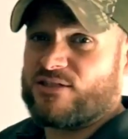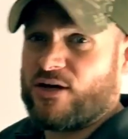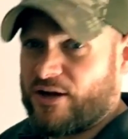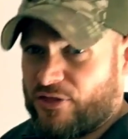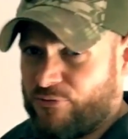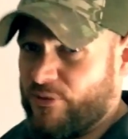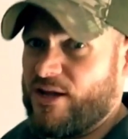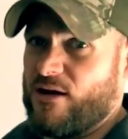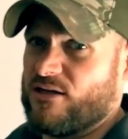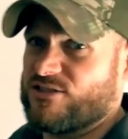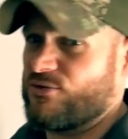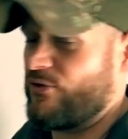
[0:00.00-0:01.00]
the target three
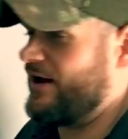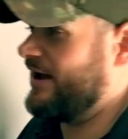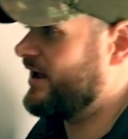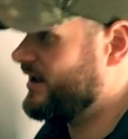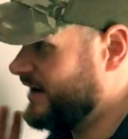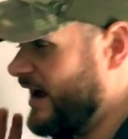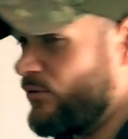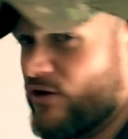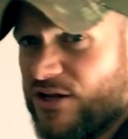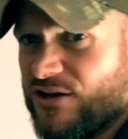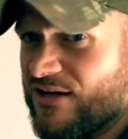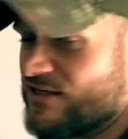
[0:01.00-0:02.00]
yards away. Now,
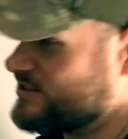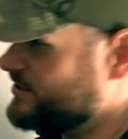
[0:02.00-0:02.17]
what you need to